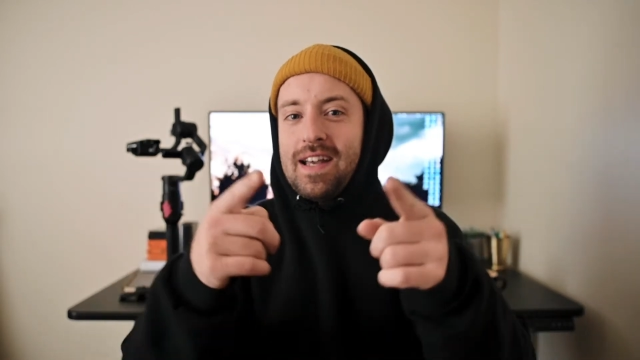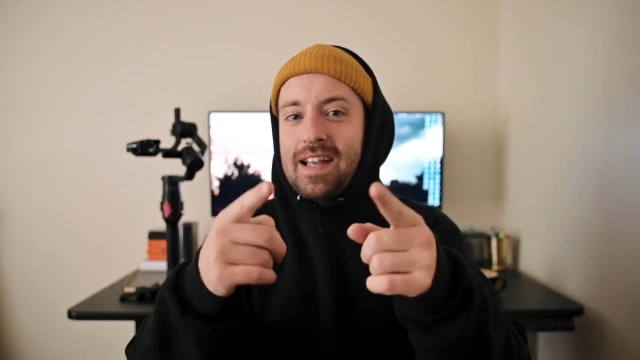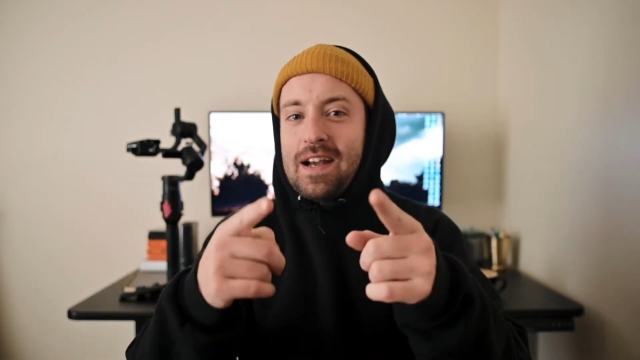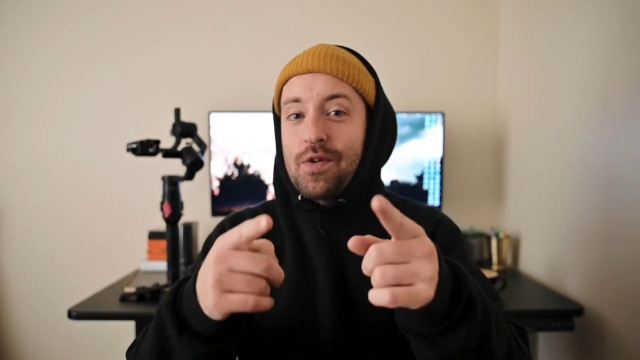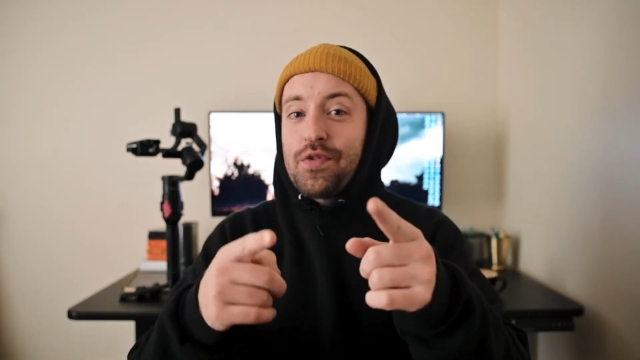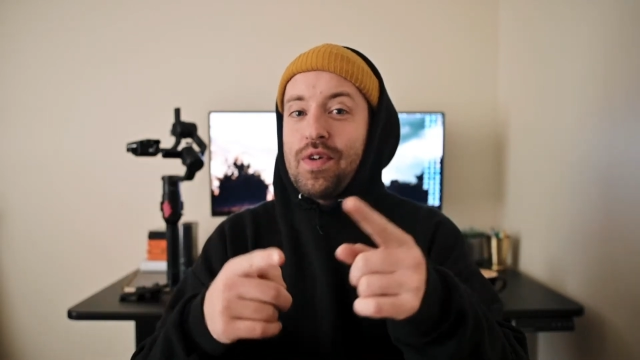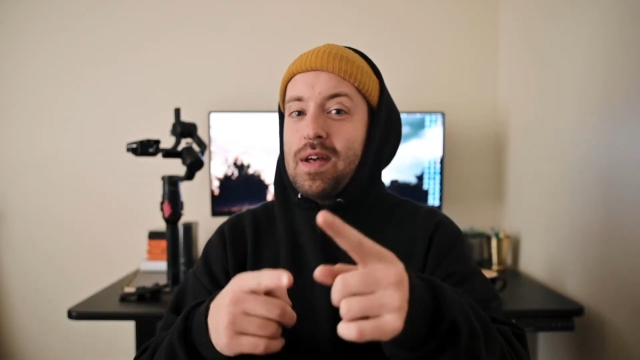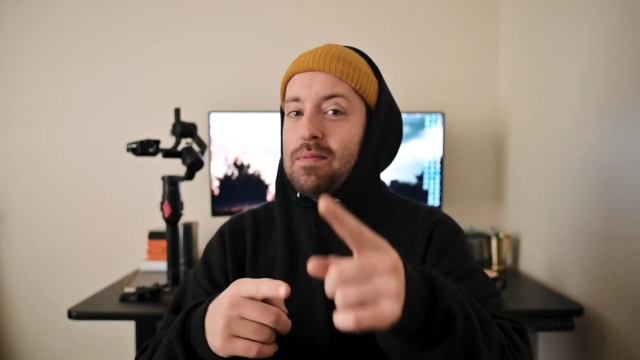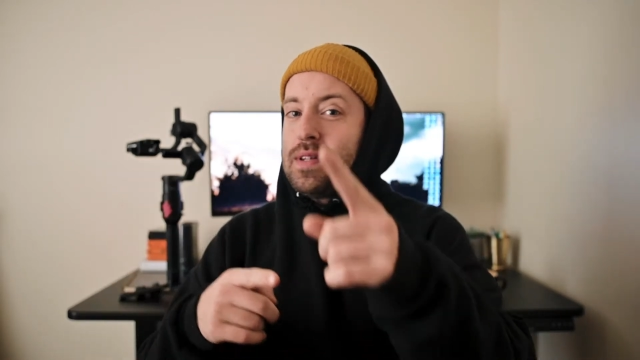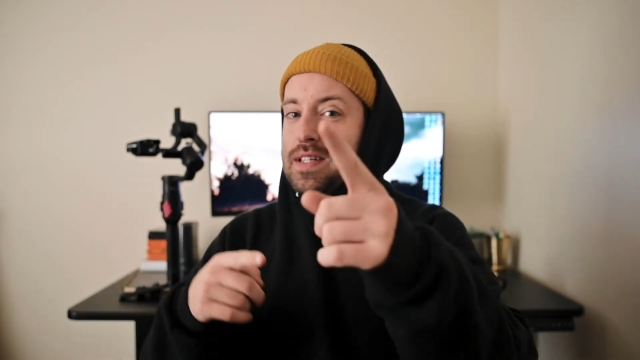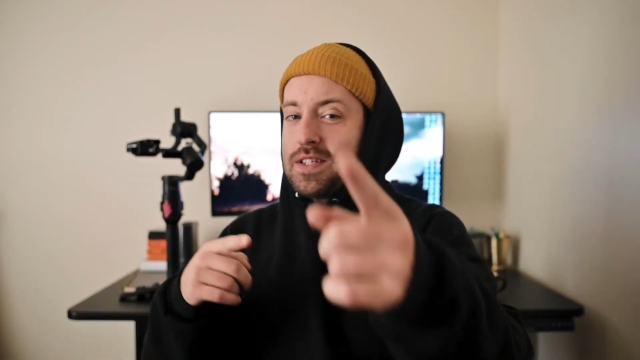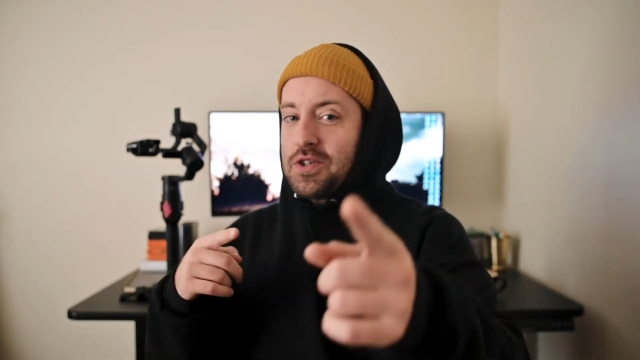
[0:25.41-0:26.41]
Hanging out with
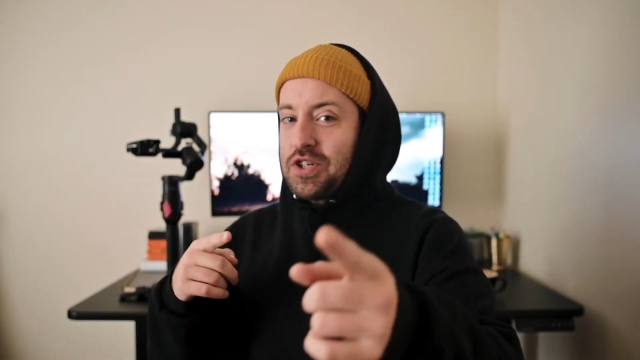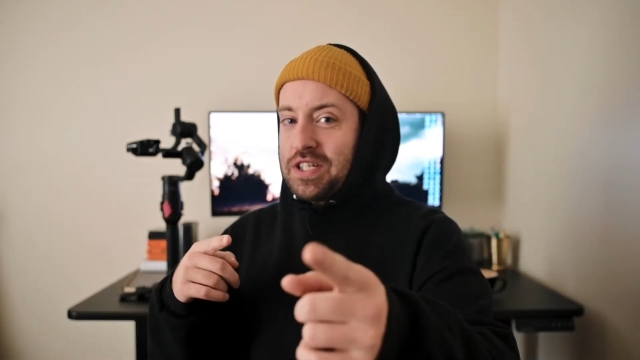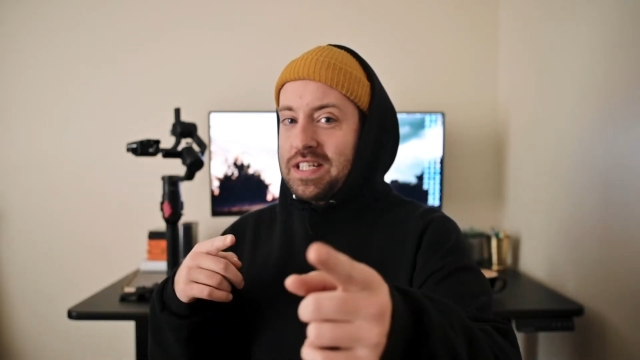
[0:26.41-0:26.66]
family, social